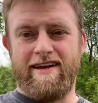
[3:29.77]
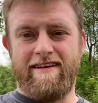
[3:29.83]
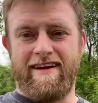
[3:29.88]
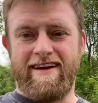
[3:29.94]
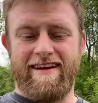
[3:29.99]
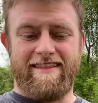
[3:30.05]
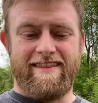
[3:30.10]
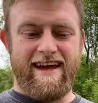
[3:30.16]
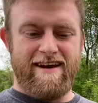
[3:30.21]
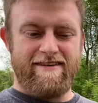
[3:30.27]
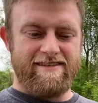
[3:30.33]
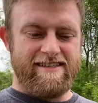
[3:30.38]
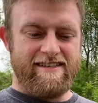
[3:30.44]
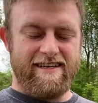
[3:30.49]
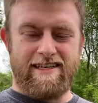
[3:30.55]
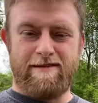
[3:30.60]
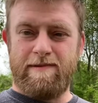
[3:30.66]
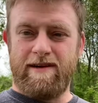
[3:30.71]
You get
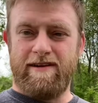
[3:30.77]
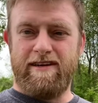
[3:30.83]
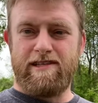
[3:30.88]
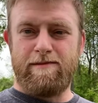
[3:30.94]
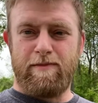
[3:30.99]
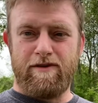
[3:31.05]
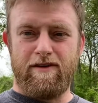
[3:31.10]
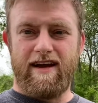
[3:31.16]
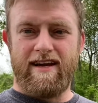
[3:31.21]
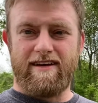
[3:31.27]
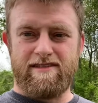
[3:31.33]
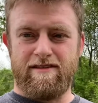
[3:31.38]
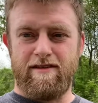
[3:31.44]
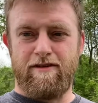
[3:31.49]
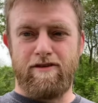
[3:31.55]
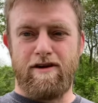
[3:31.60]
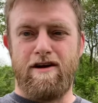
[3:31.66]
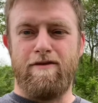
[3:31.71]
1,000 experience per
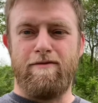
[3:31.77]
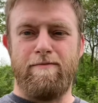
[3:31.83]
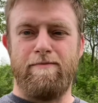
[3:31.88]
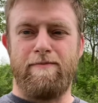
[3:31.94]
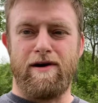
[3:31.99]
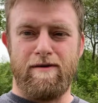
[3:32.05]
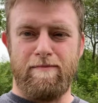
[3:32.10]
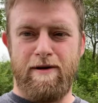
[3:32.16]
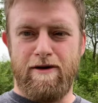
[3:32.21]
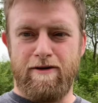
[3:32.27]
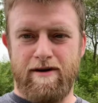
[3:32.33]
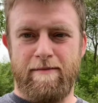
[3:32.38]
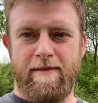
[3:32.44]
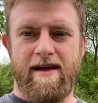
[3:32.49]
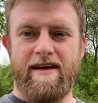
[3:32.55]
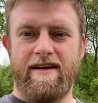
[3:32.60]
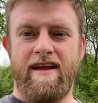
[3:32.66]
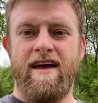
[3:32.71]
excellent throw per
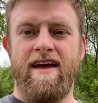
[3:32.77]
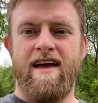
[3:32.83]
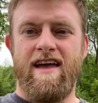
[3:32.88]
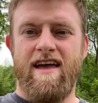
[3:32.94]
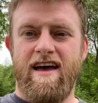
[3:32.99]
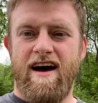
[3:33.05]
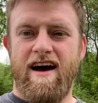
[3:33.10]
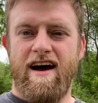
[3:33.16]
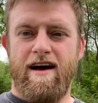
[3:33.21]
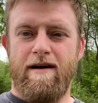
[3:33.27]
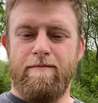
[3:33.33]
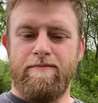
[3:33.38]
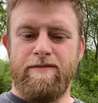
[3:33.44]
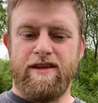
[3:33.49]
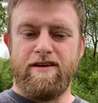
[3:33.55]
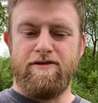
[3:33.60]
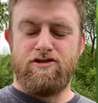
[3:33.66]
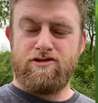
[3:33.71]
Pokemon.
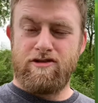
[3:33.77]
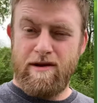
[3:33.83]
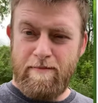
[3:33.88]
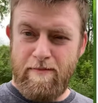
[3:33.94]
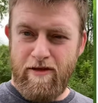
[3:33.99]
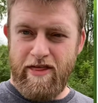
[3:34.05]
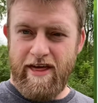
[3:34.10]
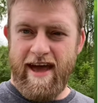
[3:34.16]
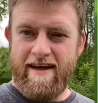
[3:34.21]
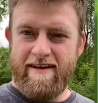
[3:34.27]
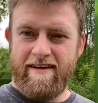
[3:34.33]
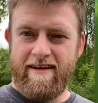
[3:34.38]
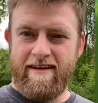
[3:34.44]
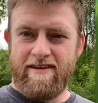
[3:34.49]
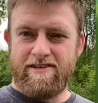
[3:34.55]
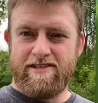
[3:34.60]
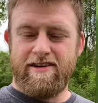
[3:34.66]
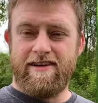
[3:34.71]
You triple
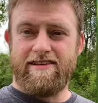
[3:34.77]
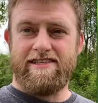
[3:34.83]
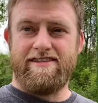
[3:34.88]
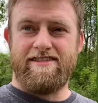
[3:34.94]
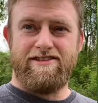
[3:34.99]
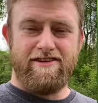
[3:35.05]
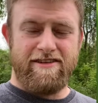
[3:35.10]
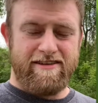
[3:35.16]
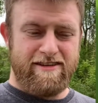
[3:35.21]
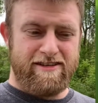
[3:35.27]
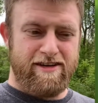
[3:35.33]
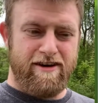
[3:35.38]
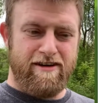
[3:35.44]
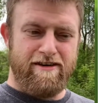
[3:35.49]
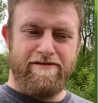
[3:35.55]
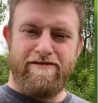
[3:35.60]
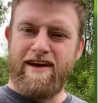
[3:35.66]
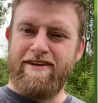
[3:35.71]
that during this
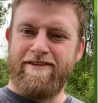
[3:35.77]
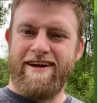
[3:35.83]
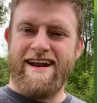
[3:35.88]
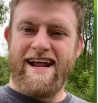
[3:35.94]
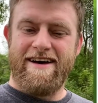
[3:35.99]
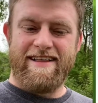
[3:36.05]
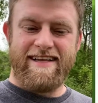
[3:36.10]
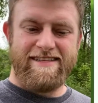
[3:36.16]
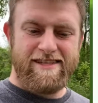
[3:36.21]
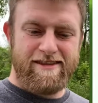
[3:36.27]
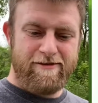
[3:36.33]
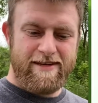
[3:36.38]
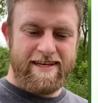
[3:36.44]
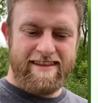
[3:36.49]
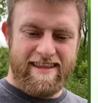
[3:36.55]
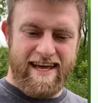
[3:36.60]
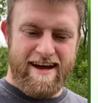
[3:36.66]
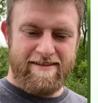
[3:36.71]
current event right now, that's
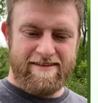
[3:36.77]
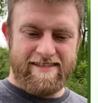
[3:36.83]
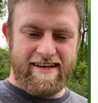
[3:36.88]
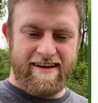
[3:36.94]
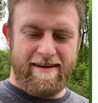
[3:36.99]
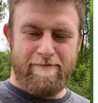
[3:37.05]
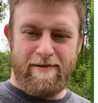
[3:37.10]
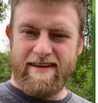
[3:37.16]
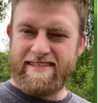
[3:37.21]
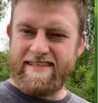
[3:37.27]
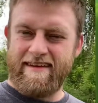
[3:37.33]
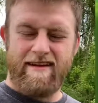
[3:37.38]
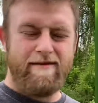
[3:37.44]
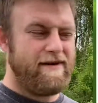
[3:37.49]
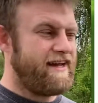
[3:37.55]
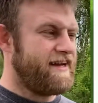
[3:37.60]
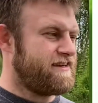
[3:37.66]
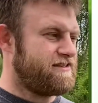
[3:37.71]
3,000 plus a little
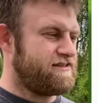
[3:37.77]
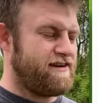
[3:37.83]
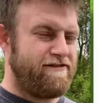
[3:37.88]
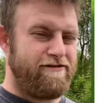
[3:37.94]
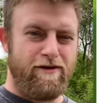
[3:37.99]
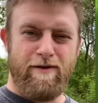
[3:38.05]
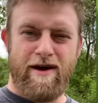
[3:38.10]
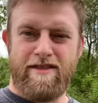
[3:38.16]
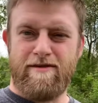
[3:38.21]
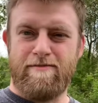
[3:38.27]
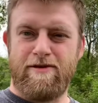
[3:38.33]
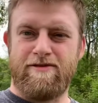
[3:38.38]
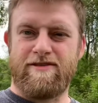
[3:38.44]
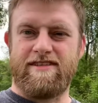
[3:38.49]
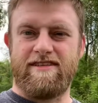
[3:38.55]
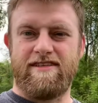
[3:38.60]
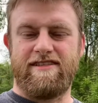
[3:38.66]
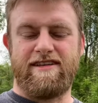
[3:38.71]
bit extra for weather
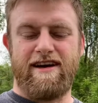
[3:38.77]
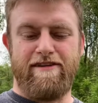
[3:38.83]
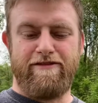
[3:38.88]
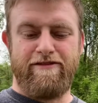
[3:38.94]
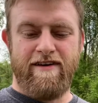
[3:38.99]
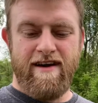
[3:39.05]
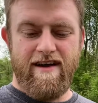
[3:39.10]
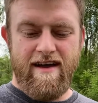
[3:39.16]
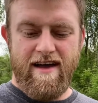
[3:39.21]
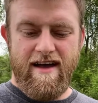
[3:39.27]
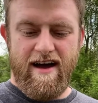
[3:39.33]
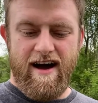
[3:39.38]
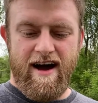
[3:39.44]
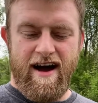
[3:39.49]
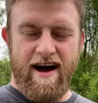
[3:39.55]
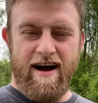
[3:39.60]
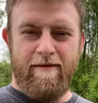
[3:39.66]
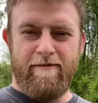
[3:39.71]
boost and stuff,
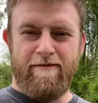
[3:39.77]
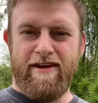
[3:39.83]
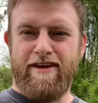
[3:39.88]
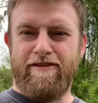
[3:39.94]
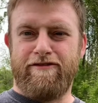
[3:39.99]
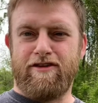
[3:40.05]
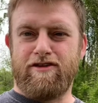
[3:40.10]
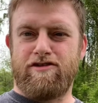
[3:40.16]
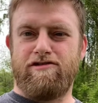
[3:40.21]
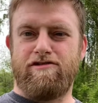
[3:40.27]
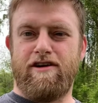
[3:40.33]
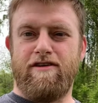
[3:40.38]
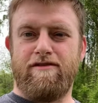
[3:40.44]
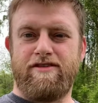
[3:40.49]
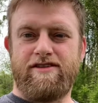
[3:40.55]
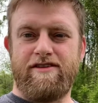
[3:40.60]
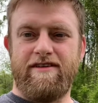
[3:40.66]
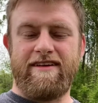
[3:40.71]
and first throw,
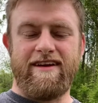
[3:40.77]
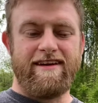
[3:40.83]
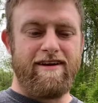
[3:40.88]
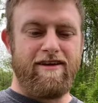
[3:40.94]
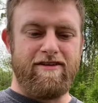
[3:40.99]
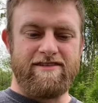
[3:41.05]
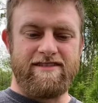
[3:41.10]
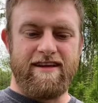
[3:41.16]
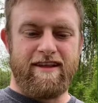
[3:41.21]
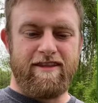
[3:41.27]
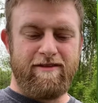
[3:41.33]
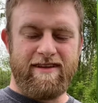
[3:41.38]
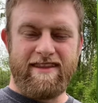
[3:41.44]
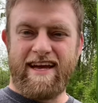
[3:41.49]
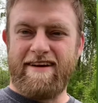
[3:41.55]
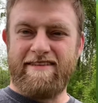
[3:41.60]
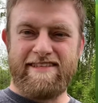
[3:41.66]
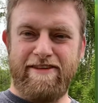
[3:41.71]
so you can get close to like
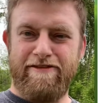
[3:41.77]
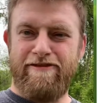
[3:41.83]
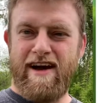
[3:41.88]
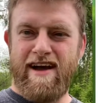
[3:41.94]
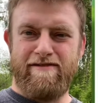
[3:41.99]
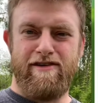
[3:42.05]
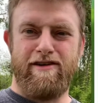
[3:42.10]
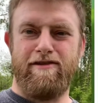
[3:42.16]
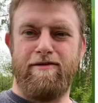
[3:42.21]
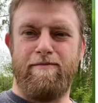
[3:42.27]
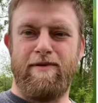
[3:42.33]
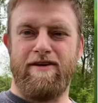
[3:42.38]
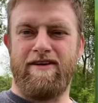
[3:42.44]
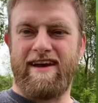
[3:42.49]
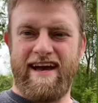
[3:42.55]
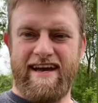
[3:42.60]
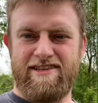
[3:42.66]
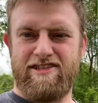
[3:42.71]
3,500 per
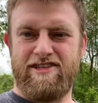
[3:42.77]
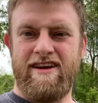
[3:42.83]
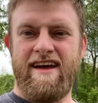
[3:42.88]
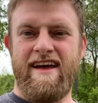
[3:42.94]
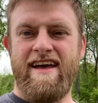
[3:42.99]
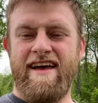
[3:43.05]
catch.